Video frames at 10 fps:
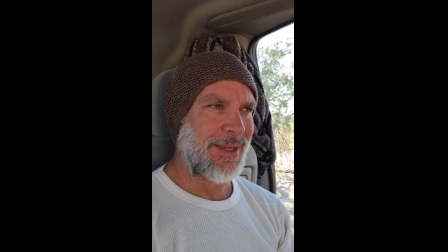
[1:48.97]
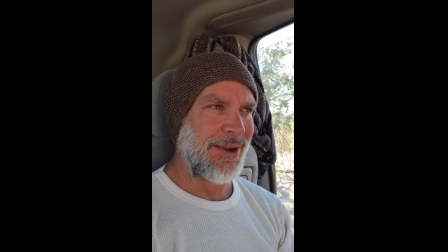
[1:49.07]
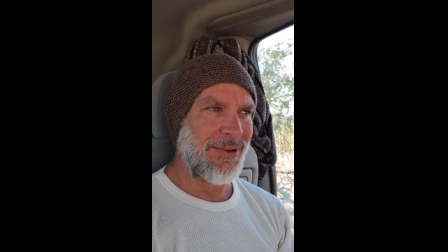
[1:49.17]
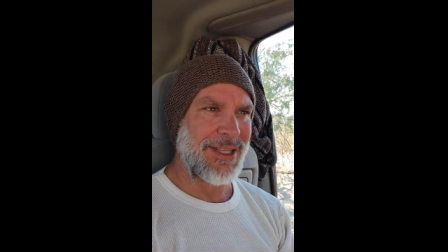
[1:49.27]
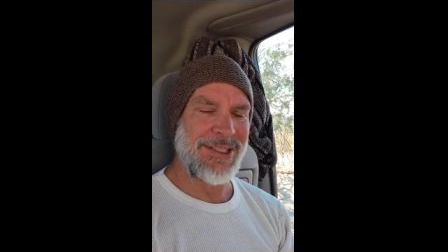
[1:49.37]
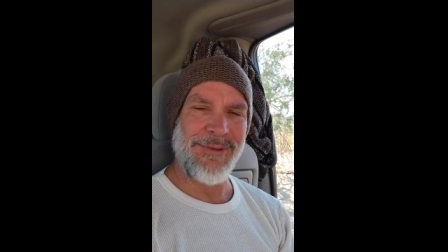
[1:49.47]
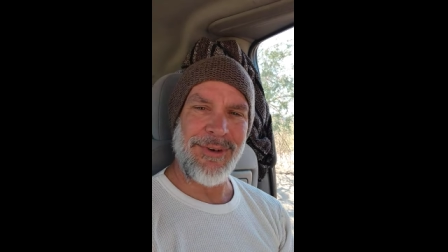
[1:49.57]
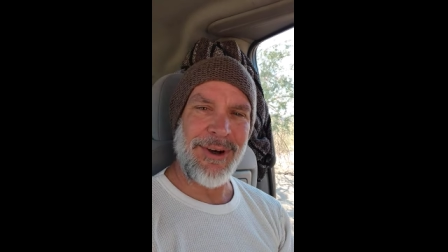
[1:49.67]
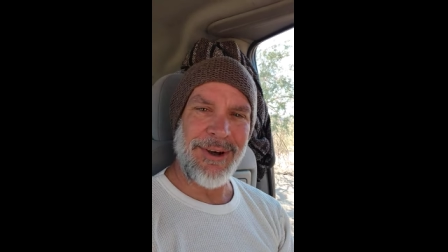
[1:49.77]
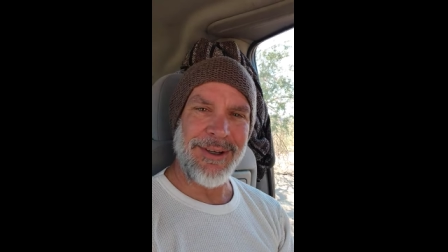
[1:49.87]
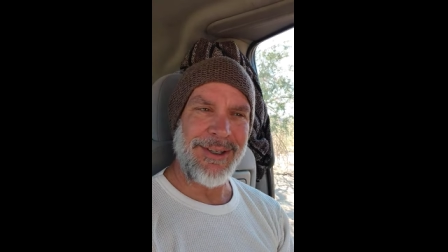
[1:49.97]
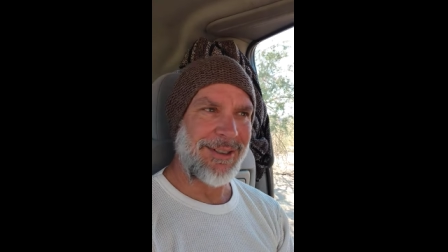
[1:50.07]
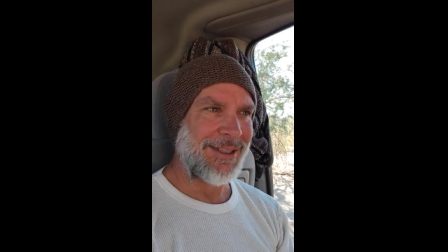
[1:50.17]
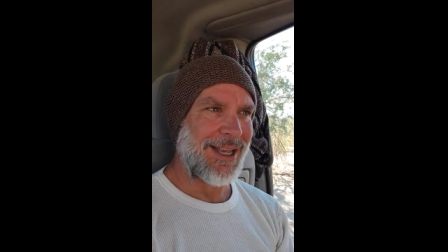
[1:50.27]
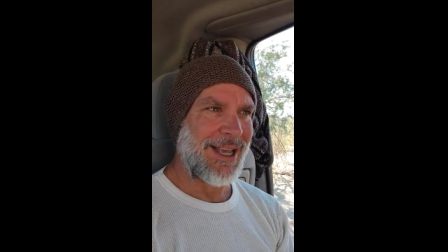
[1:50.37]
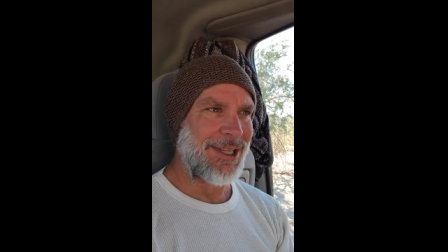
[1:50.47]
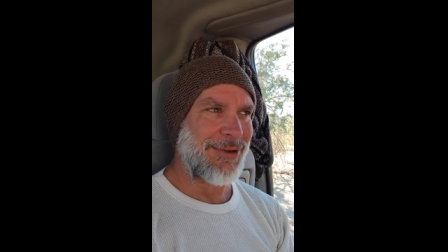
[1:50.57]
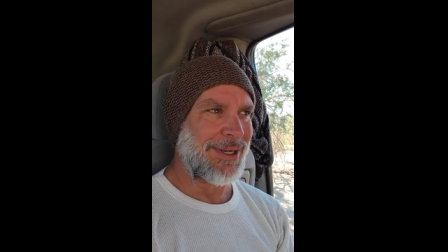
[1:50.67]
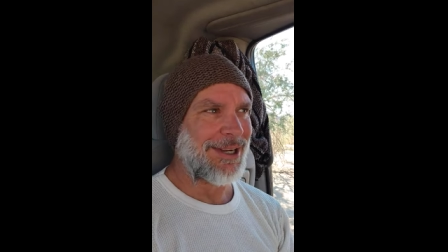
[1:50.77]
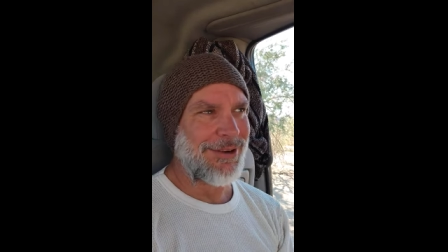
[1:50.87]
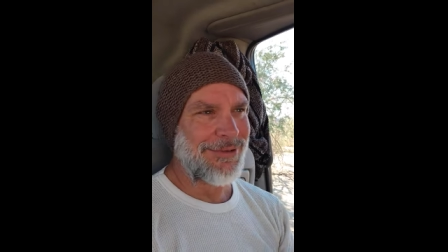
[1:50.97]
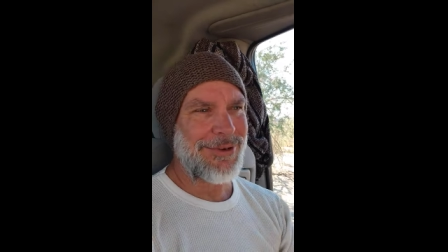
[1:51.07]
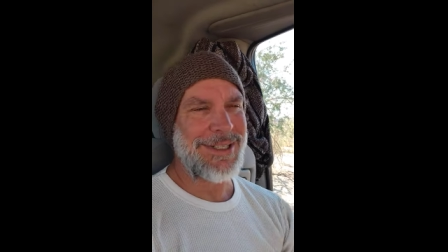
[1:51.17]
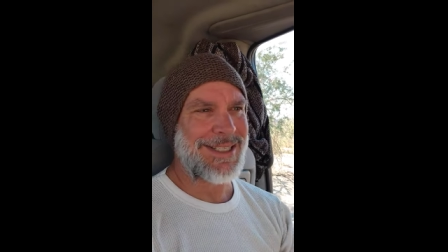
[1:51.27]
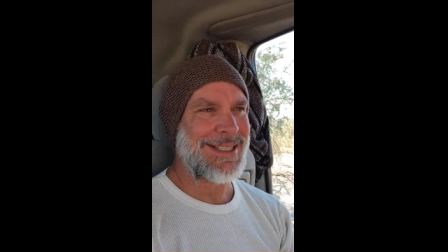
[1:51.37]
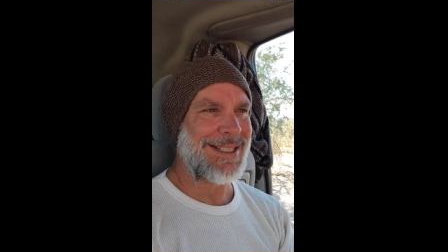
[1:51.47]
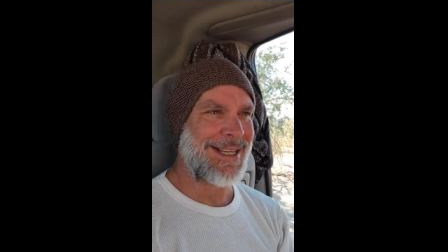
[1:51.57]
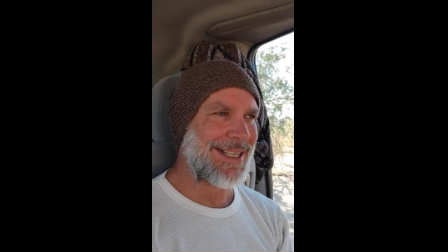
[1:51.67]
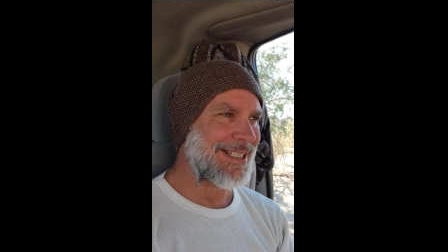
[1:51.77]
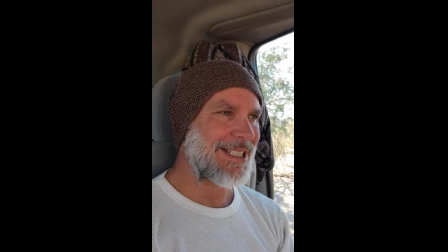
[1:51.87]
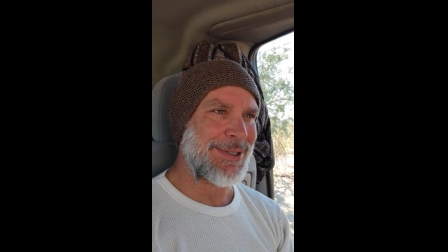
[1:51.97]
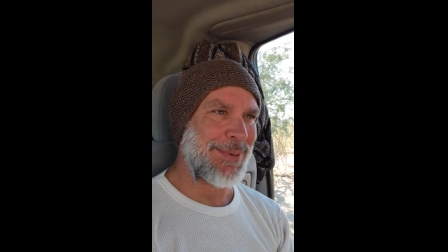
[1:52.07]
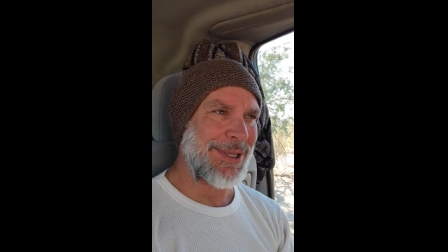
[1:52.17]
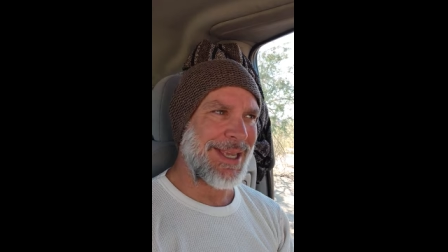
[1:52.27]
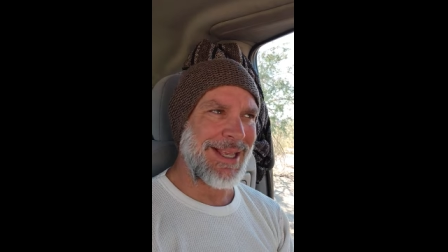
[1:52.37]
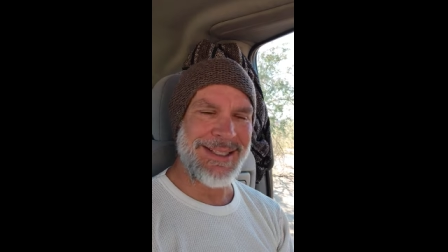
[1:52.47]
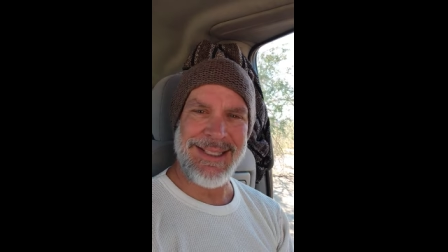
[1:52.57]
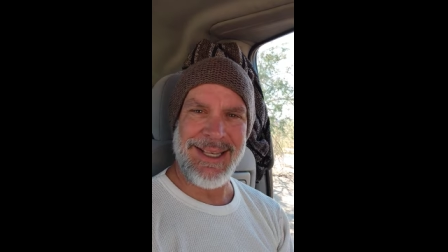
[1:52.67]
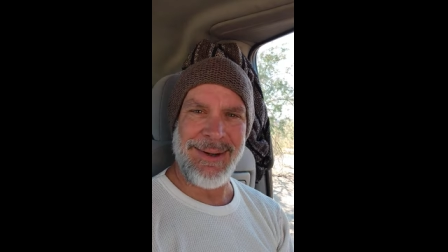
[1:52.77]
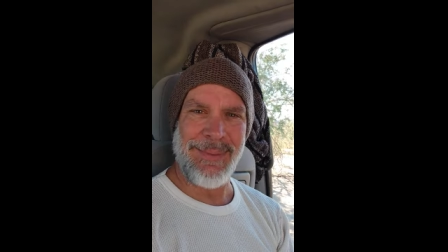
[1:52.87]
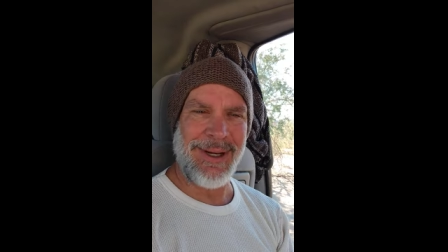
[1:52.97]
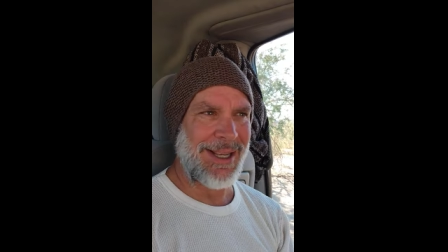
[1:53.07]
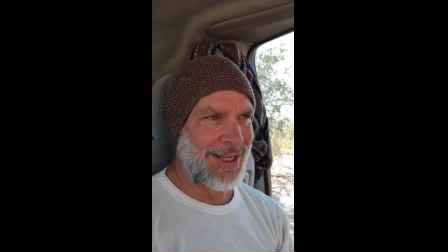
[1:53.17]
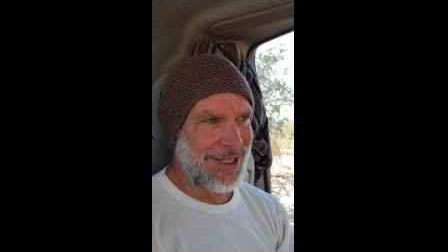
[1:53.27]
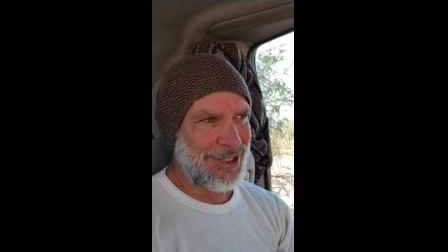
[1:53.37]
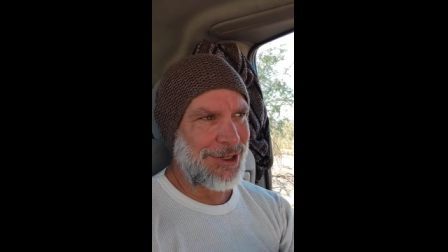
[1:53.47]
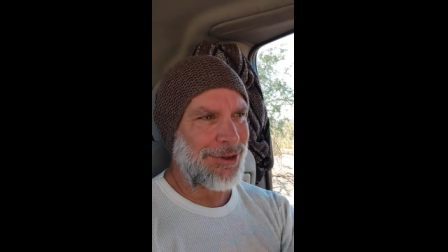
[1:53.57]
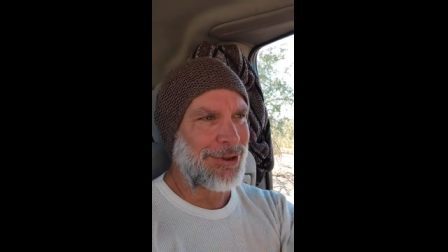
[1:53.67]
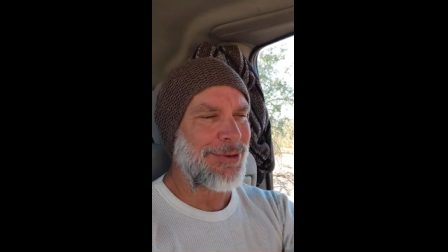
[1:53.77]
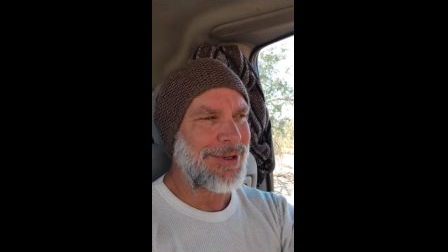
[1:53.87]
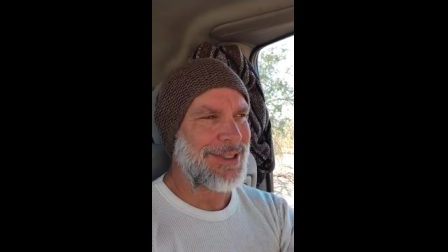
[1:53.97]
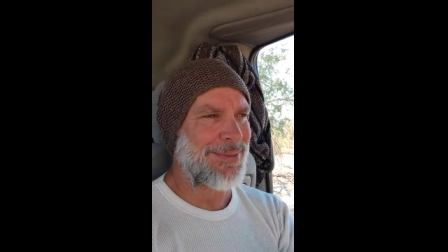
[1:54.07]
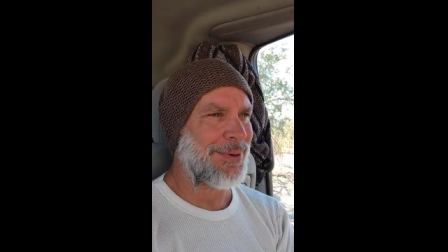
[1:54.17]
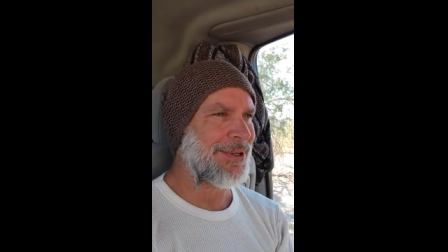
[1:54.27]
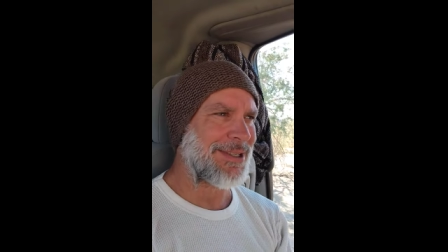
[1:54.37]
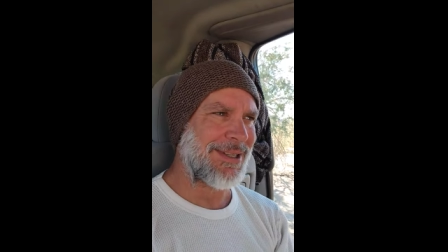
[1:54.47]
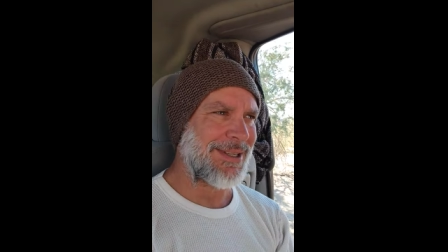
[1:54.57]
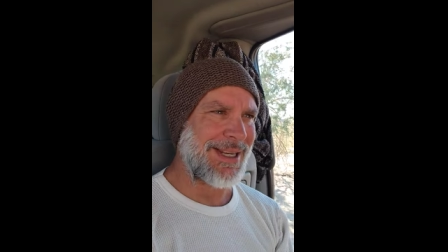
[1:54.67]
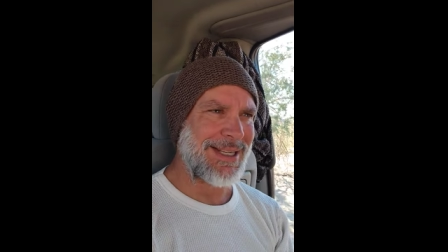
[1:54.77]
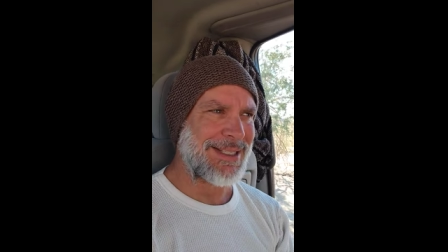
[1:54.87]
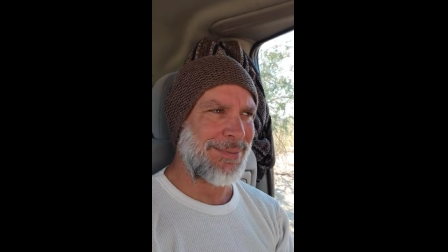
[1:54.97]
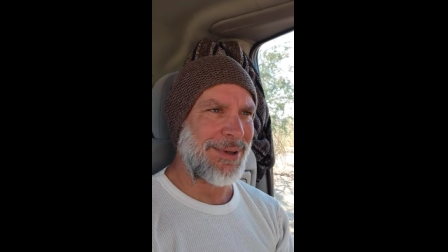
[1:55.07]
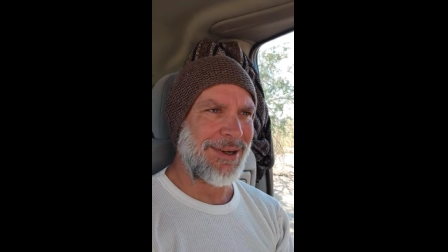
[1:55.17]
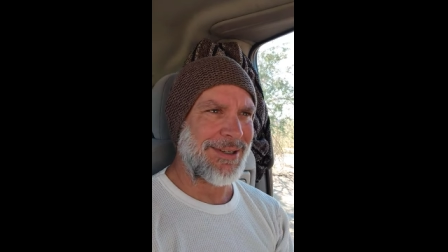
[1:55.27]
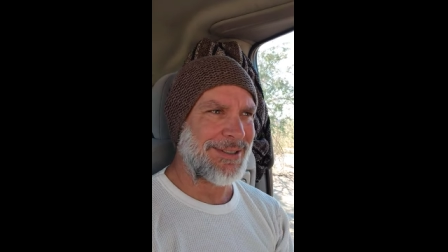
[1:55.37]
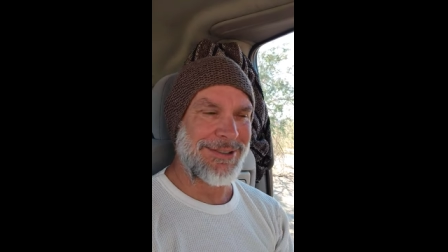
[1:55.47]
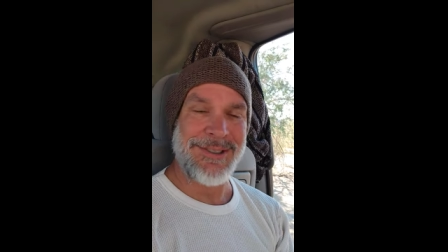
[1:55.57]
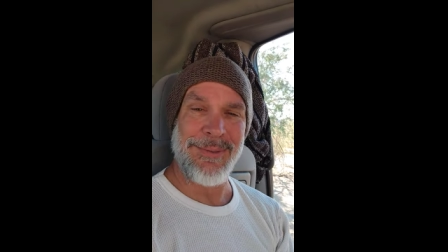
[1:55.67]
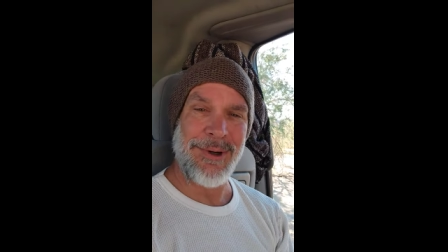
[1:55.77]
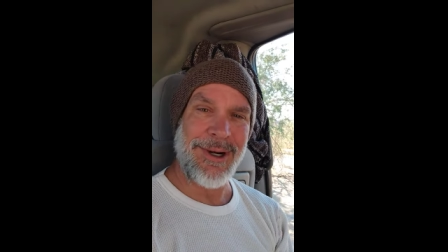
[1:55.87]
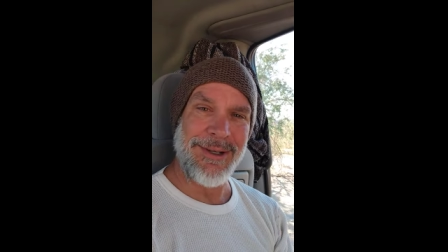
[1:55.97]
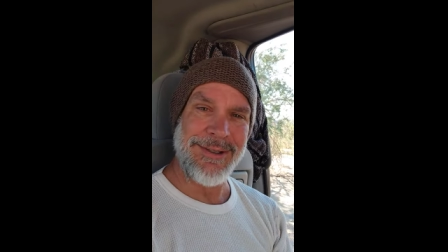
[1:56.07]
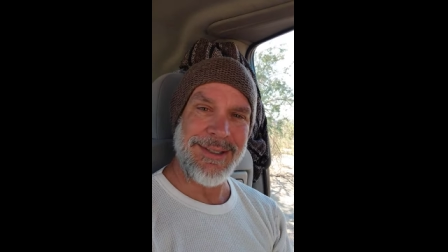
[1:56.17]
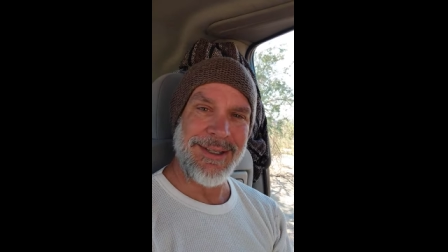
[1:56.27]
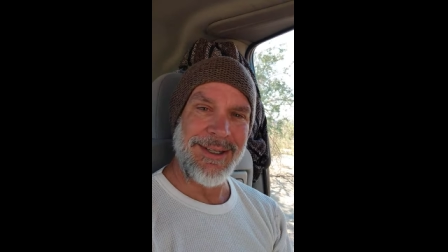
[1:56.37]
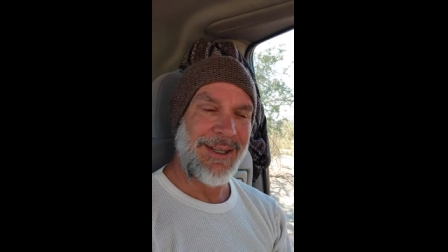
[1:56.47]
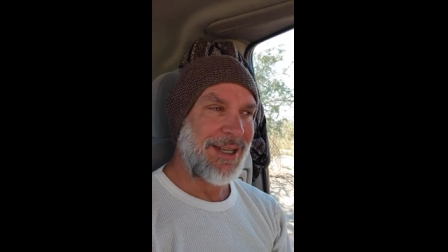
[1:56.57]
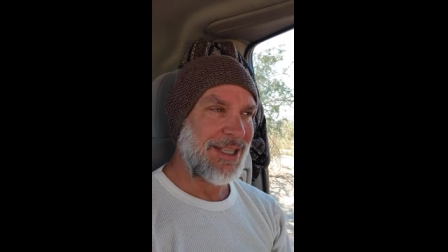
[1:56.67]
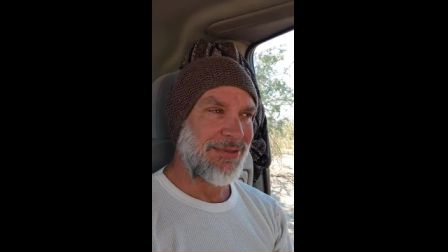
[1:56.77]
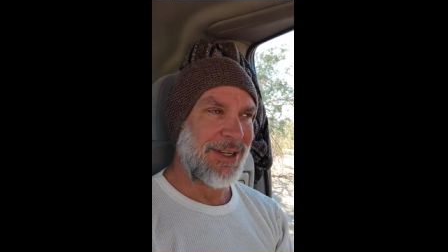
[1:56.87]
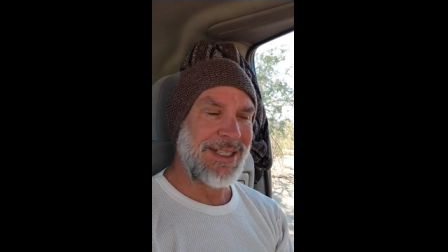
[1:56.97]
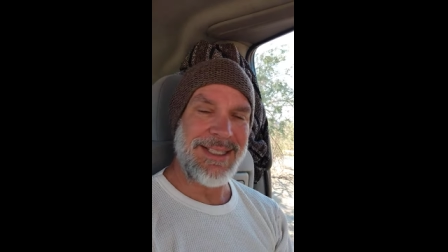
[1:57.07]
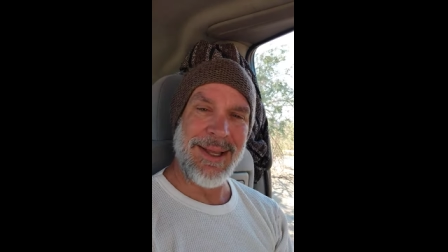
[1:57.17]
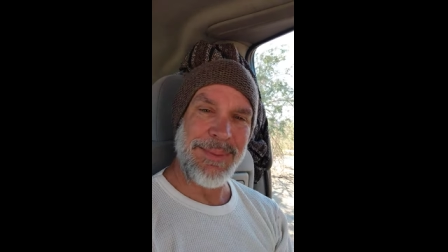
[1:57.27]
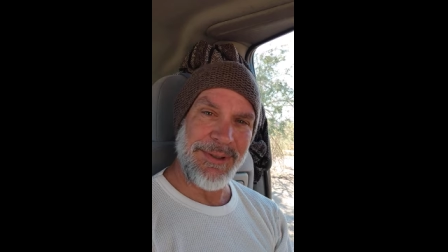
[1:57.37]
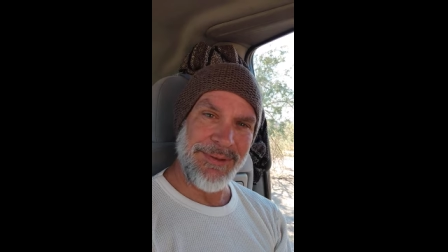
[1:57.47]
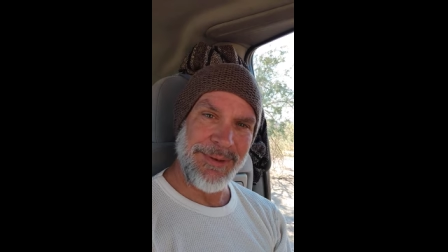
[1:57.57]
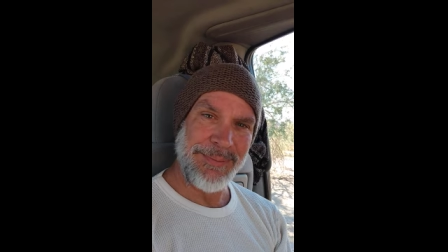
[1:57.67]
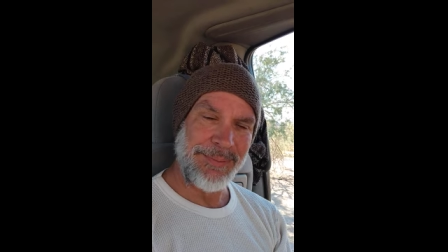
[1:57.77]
Everything's a fog. And you can hear voices in the distance, but you can't see anybody. And as you go towards the person, they disappear because they're somewhere else. It's very deceptive.